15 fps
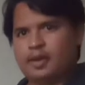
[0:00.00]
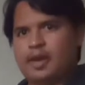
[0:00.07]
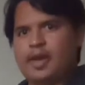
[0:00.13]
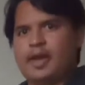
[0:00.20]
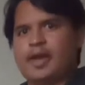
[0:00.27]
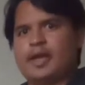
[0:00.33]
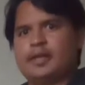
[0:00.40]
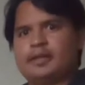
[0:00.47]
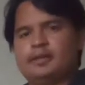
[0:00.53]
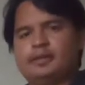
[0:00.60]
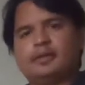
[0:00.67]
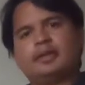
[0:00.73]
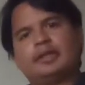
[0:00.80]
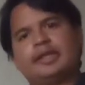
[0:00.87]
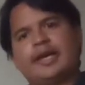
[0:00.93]
and
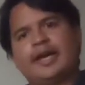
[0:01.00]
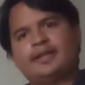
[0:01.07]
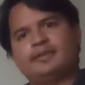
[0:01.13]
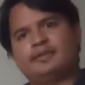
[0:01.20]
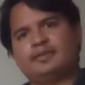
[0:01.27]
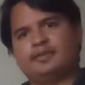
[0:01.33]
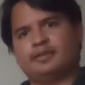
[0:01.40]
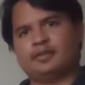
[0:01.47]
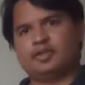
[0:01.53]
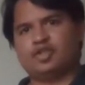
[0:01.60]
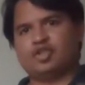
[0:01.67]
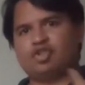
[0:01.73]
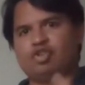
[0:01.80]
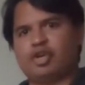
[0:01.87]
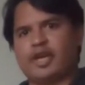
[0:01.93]
let's
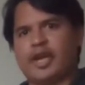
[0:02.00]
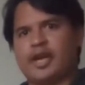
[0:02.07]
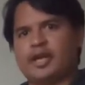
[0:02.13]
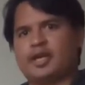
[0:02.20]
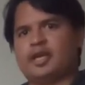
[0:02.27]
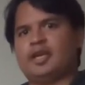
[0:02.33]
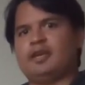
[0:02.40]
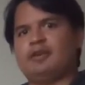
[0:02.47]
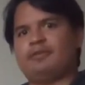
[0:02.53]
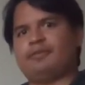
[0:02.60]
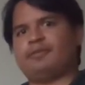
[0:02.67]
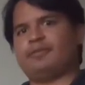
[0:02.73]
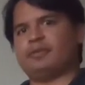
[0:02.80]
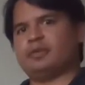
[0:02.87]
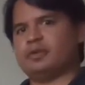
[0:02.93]
check if
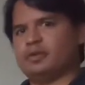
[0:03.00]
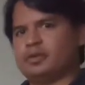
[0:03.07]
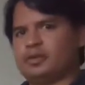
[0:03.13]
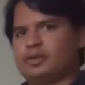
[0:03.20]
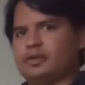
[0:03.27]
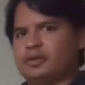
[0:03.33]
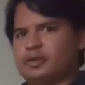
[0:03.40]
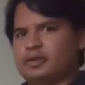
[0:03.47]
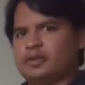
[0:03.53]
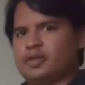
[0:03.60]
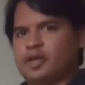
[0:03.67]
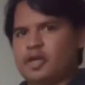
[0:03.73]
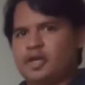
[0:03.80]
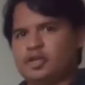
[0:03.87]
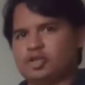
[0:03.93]
the
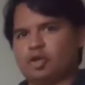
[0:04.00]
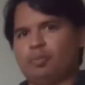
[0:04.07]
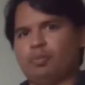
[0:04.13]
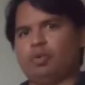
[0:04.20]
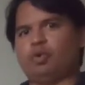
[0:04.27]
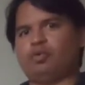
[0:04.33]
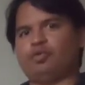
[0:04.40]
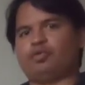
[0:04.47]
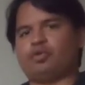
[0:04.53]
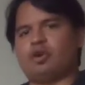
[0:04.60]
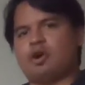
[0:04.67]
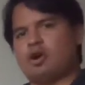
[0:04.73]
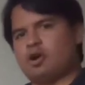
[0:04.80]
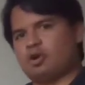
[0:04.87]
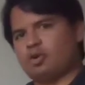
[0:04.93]
intervals
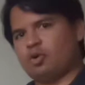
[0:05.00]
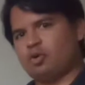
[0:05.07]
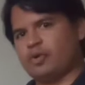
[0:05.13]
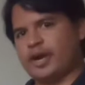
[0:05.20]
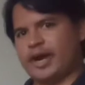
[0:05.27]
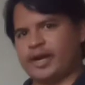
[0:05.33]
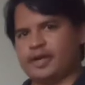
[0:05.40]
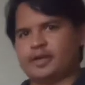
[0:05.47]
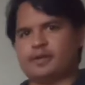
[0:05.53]
are correct.